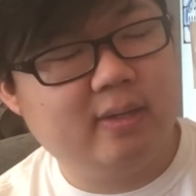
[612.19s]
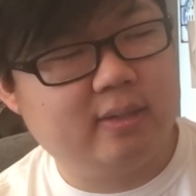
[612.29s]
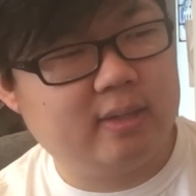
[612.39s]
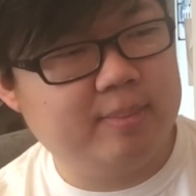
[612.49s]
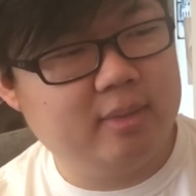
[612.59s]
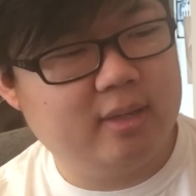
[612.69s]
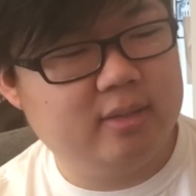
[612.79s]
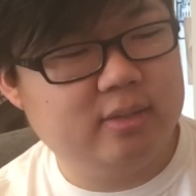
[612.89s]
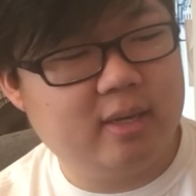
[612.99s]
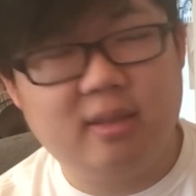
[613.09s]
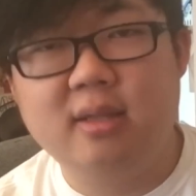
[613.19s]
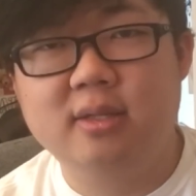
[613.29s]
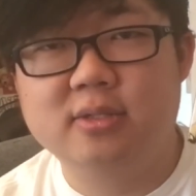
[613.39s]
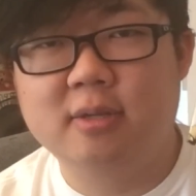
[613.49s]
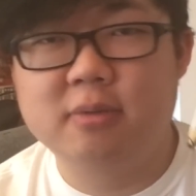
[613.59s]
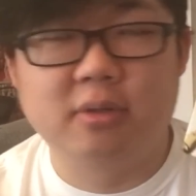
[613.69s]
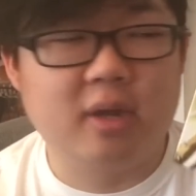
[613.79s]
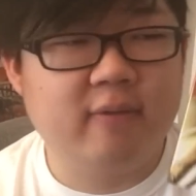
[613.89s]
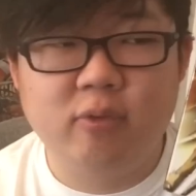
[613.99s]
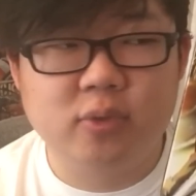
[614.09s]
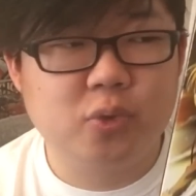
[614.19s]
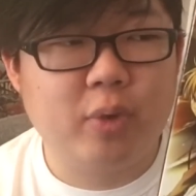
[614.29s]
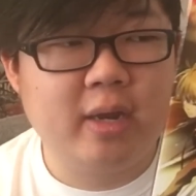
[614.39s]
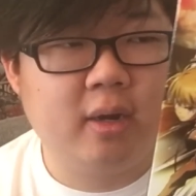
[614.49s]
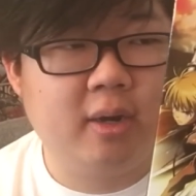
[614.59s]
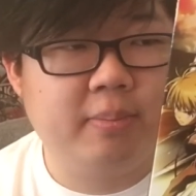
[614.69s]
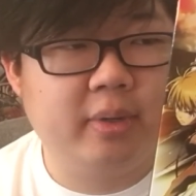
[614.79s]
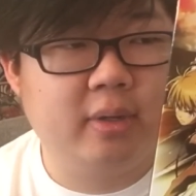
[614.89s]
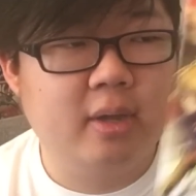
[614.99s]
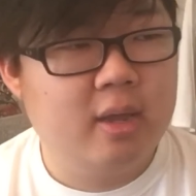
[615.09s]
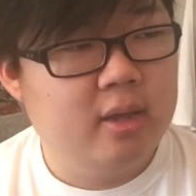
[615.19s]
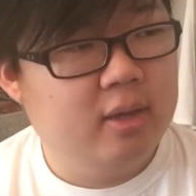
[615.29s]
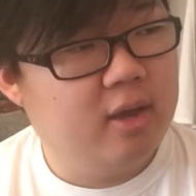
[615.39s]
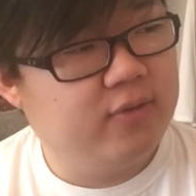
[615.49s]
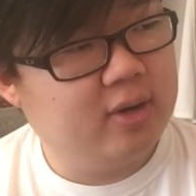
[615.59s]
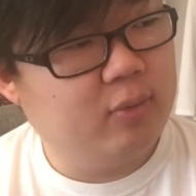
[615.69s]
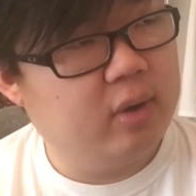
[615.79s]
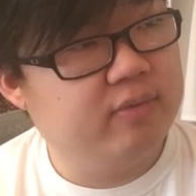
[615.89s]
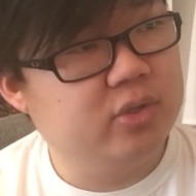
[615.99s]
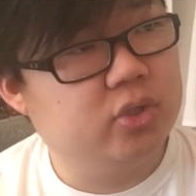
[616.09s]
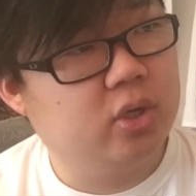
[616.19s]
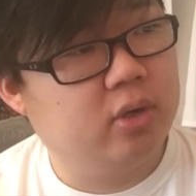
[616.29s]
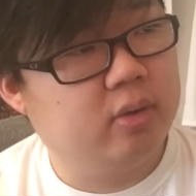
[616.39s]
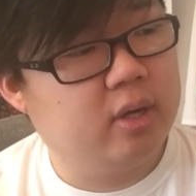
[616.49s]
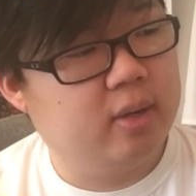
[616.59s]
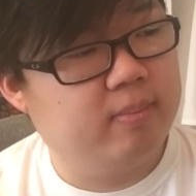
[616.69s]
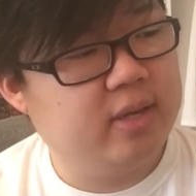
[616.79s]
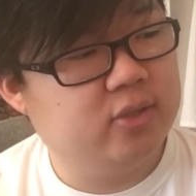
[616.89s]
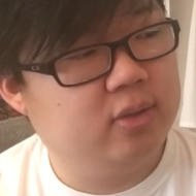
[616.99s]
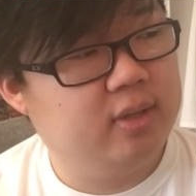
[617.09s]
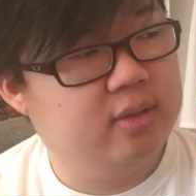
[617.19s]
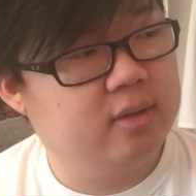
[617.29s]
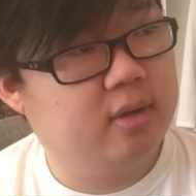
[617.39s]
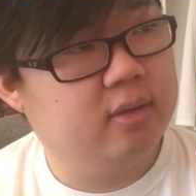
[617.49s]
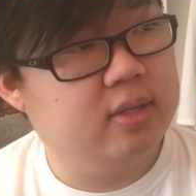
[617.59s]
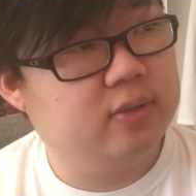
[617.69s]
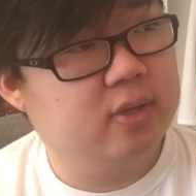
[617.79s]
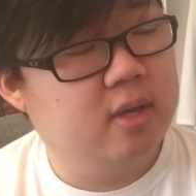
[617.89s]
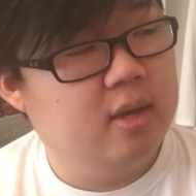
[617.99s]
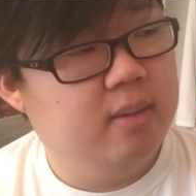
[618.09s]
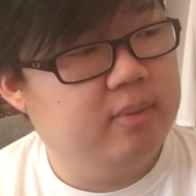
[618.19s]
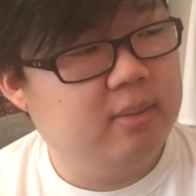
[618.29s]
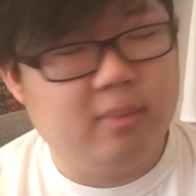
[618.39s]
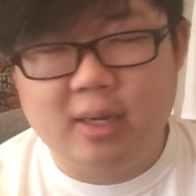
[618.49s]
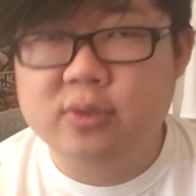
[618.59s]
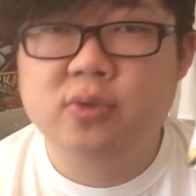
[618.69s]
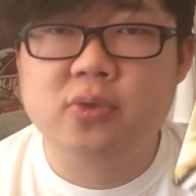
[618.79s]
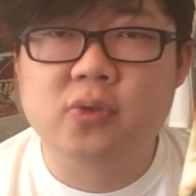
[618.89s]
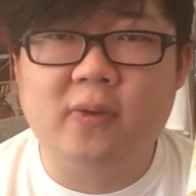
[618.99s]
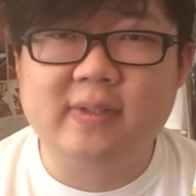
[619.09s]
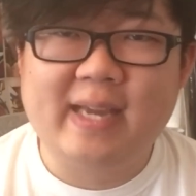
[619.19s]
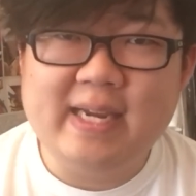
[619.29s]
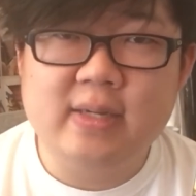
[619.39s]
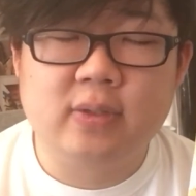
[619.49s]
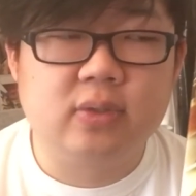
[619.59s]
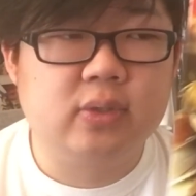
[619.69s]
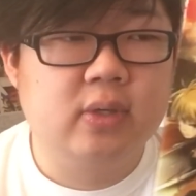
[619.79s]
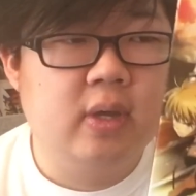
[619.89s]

Uh, i just, I think this slipped under everyone's radar, but if you're not aware of the show, um, basically there are these big monsters called titans.